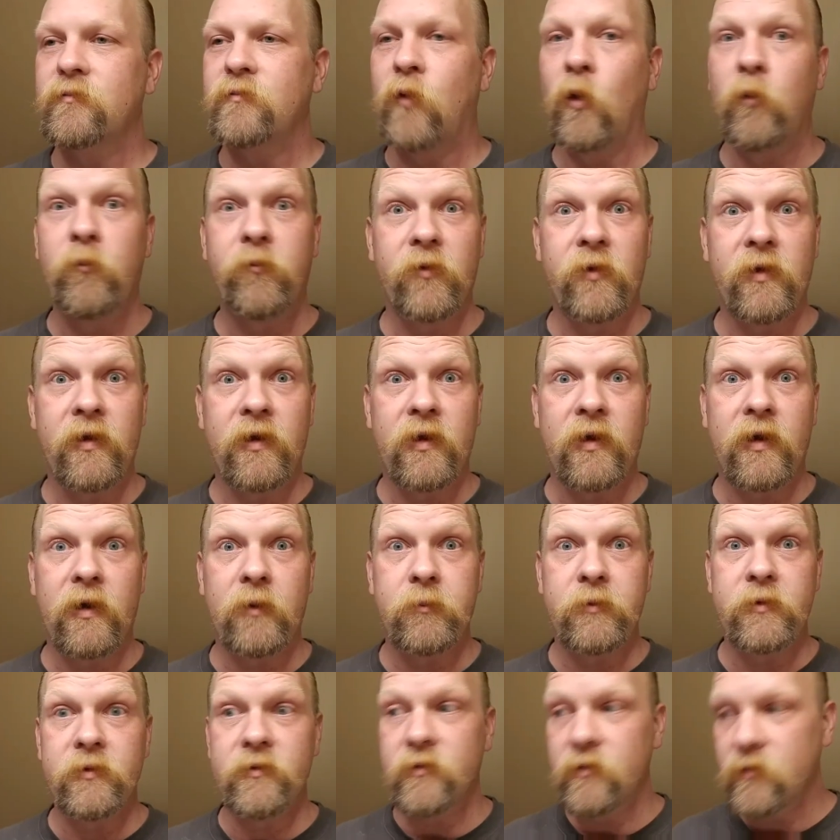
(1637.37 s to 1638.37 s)
hopefully it
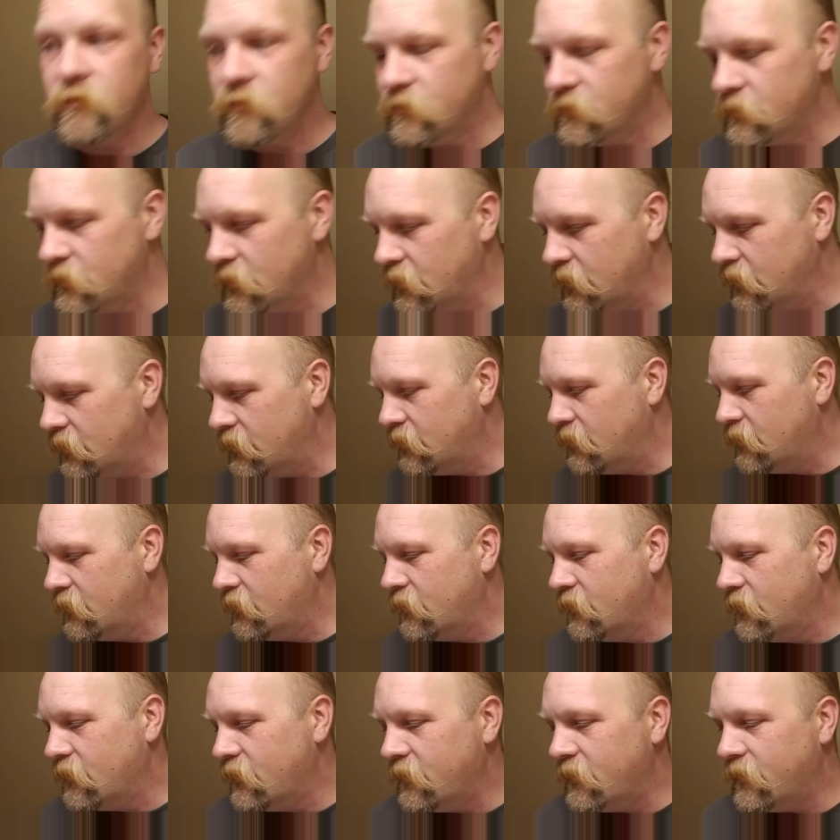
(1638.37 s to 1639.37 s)
happens,
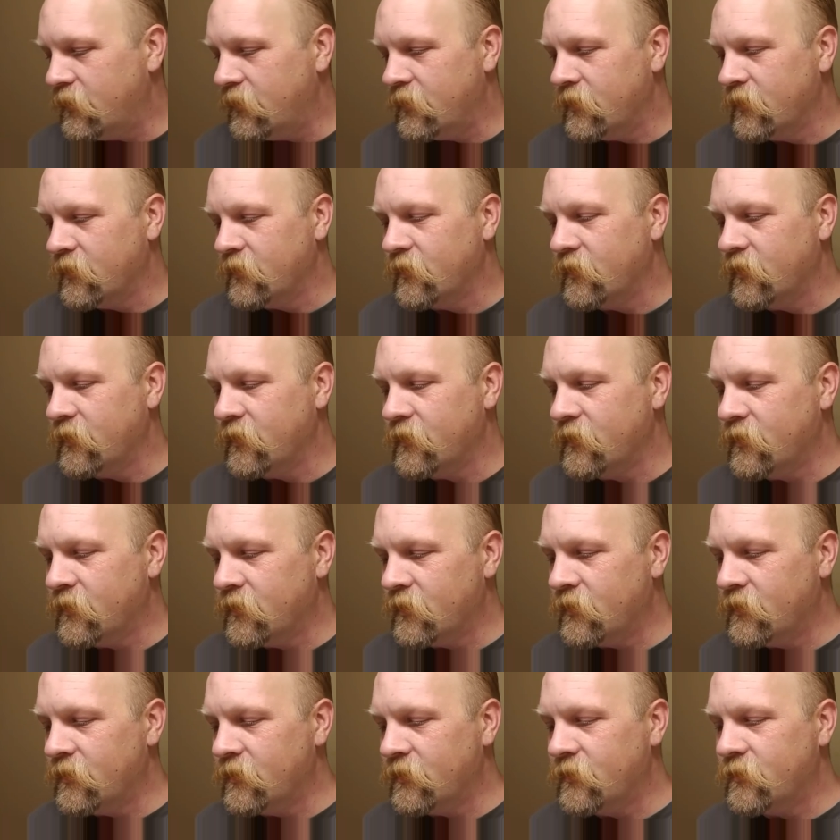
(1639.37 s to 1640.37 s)
and
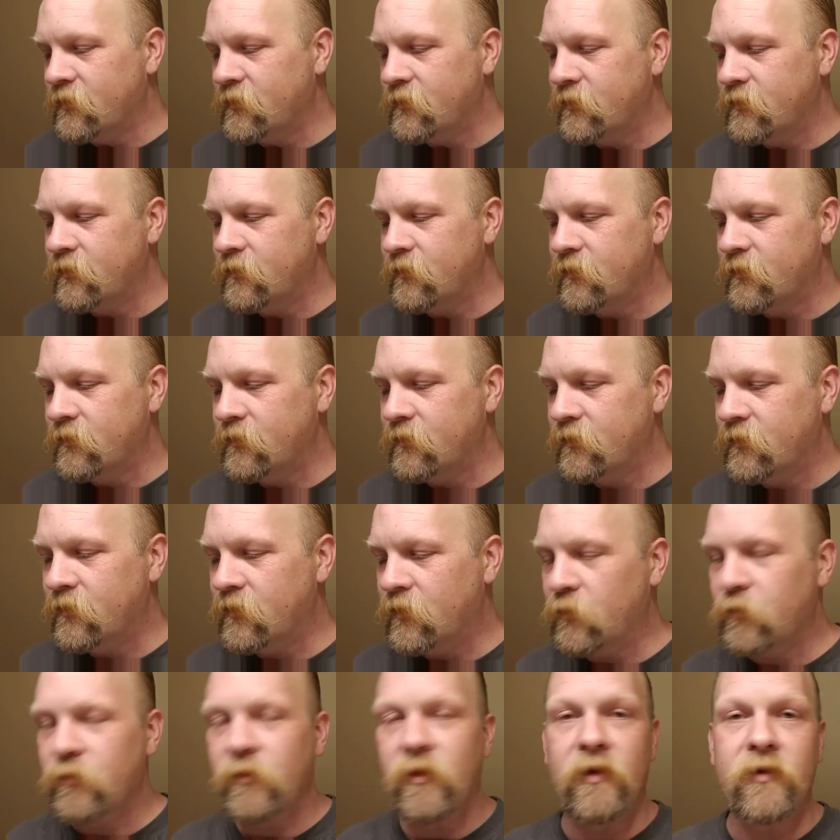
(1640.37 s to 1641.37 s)
then,
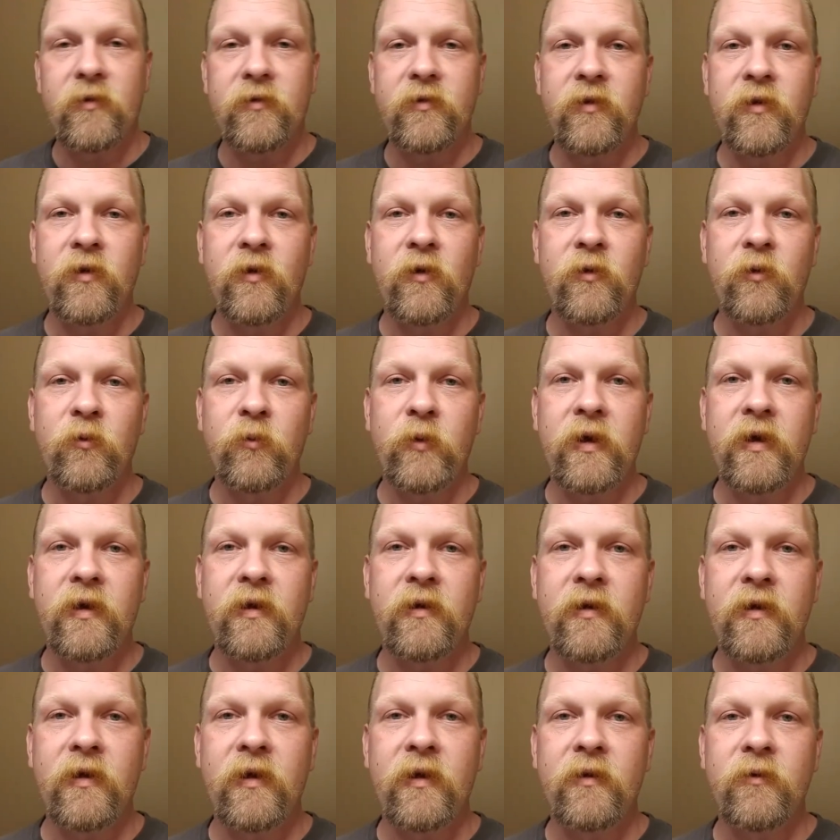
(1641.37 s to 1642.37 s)
I'll see you on the
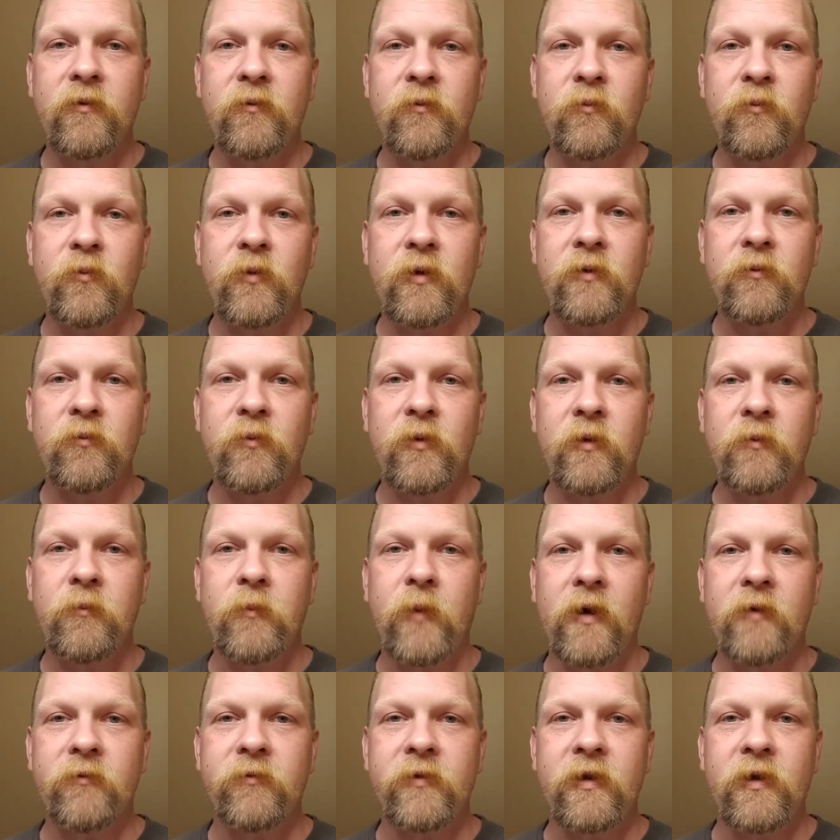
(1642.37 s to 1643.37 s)
weekend again with one of
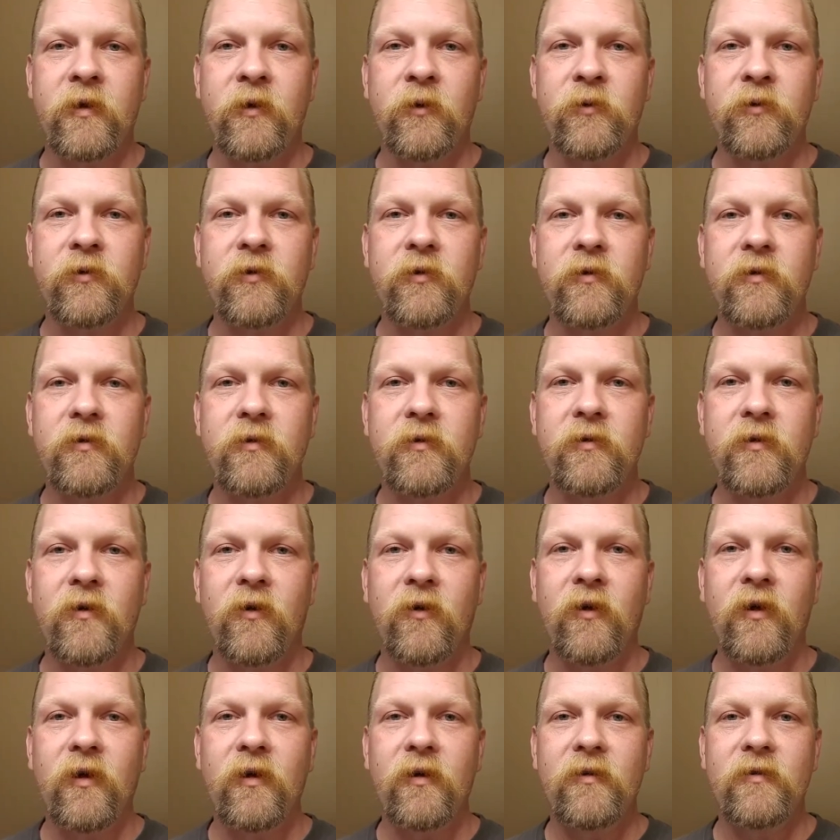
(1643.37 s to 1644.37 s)
my videos,
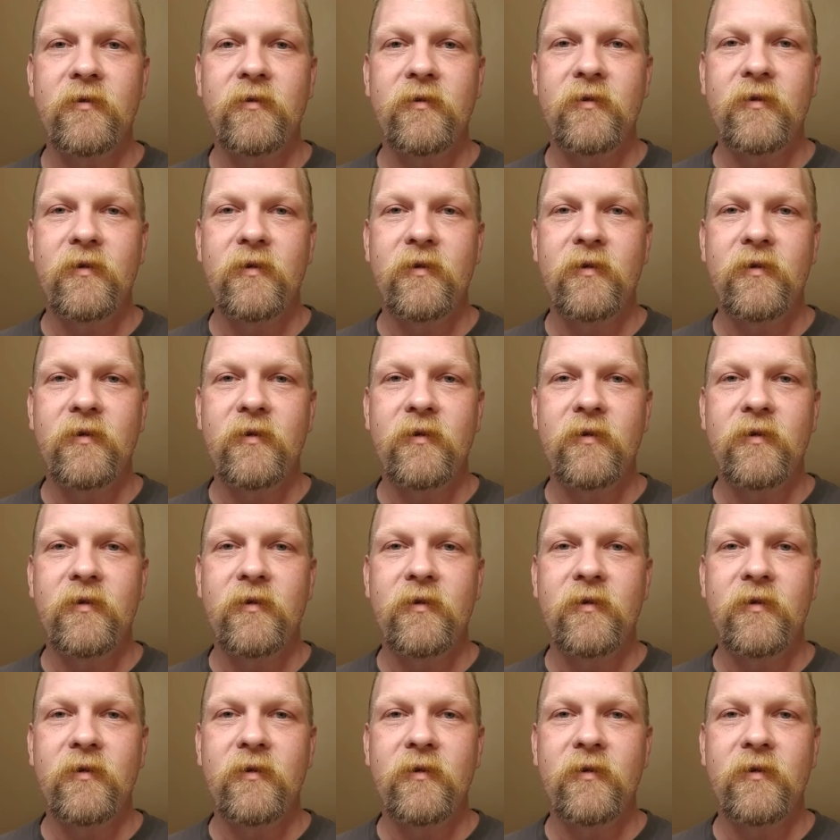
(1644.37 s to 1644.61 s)
alright,